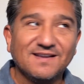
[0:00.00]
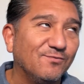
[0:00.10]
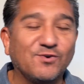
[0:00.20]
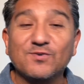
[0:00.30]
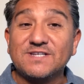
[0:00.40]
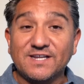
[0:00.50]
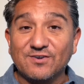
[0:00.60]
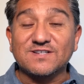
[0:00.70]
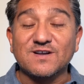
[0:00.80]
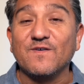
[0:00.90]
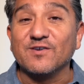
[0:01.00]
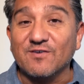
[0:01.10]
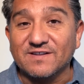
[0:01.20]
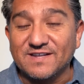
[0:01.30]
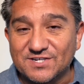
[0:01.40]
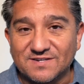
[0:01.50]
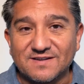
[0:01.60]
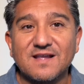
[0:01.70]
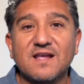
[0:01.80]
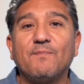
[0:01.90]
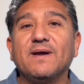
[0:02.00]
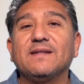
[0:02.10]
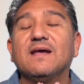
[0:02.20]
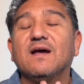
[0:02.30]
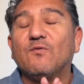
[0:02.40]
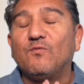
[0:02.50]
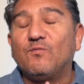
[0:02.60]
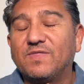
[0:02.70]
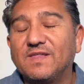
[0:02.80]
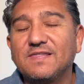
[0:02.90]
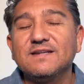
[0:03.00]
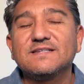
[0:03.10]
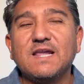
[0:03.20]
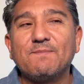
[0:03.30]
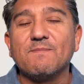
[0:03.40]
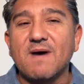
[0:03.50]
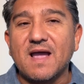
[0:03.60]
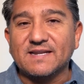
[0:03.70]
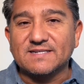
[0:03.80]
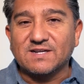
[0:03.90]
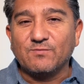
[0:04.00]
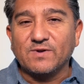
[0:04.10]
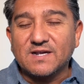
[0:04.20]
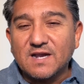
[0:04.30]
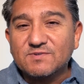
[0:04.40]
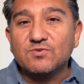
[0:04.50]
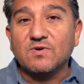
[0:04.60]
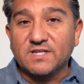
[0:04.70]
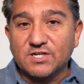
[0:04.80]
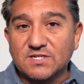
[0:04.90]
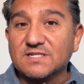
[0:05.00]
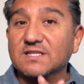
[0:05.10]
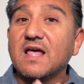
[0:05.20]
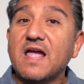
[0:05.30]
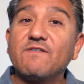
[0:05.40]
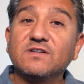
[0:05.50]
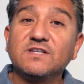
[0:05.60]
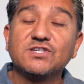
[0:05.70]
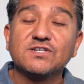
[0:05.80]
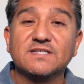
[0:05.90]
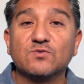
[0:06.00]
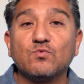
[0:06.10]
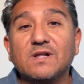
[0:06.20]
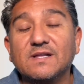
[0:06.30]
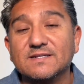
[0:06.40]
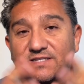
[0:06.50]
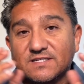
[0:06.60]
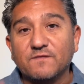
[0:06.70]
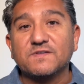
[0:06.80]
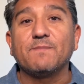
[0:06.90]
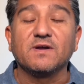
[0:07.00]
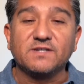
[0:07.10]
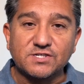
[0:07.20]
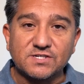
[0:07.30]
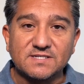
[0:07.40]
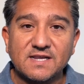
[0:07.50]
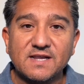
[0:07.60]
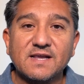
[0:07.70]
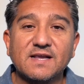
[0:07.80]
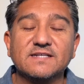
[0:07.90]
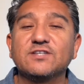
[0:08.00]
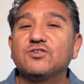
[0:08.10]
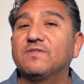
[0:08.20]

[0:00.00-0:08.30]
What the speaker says: critique yourself on your audition. But the thing to keep in mind is that when it comes to auditions, live auditions, as well as self-tape auditions, is that